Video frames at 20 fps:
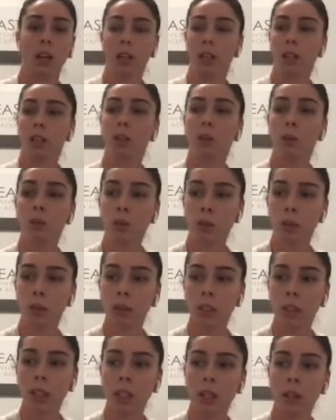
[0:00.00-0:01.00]

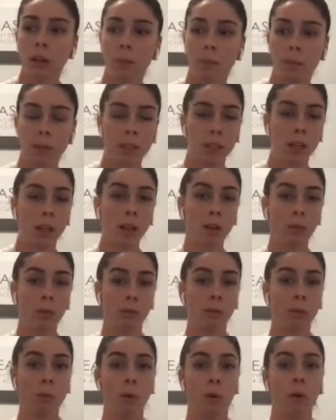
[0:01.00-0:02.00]
Usually,
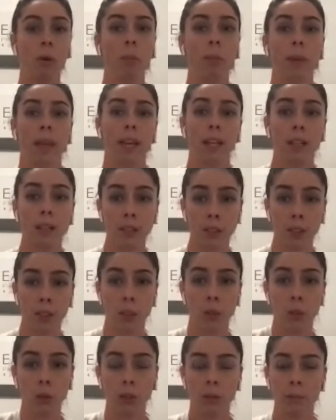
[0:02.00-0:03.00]
patellofemoral pain
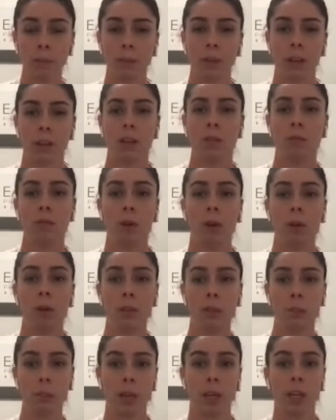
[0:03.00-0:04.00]
syndrome
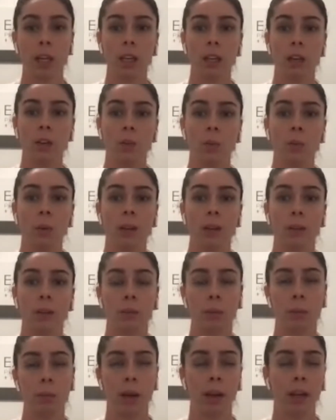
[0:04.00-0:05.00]
involves pain with
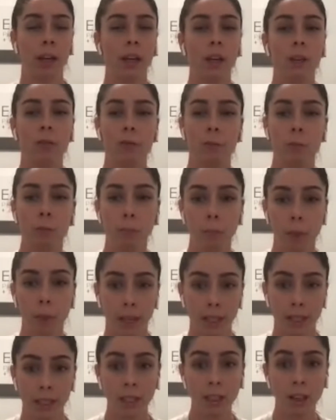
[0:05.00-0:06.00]
repetitive
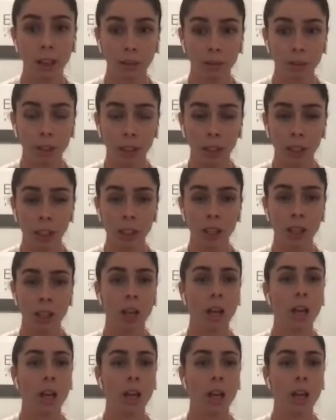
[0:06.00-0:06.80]
bending of the knee,